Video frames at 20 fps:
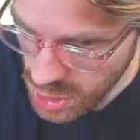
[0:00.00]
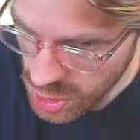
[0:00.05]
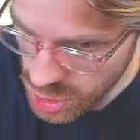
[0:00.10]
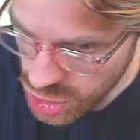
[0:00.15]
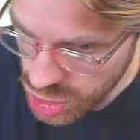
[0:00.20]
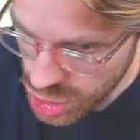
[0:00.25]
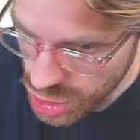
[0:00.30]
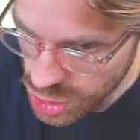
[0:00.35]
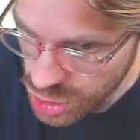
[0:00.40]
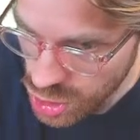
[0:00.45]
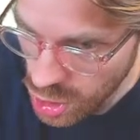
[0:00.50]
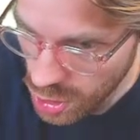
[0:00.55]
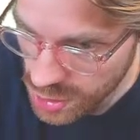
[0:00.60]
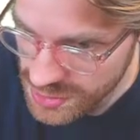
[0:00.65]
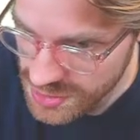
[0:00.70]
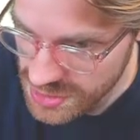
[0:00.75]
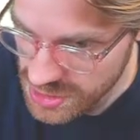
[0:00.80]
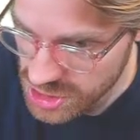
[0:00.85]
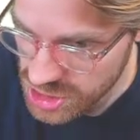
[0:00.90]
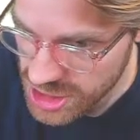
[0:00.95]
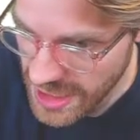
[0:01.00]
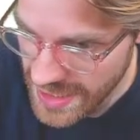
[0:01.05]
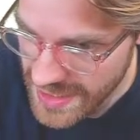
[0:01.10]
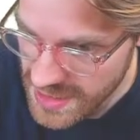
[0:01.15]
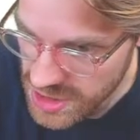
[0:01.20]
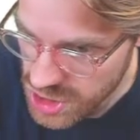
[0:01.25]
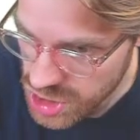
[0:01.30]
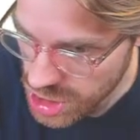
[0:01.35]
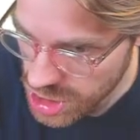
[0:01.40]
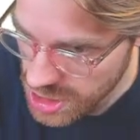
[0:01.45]
to not
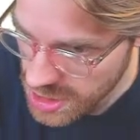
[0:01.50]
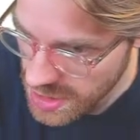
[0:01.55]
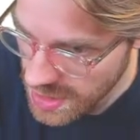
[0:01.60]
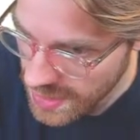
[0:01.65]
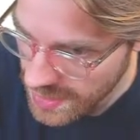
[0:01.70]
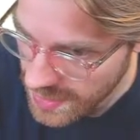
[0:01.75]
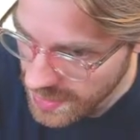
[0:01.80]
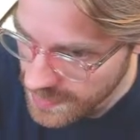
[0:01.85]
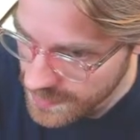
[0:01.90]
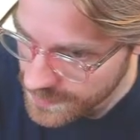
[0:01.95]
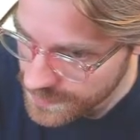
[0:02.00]
change color.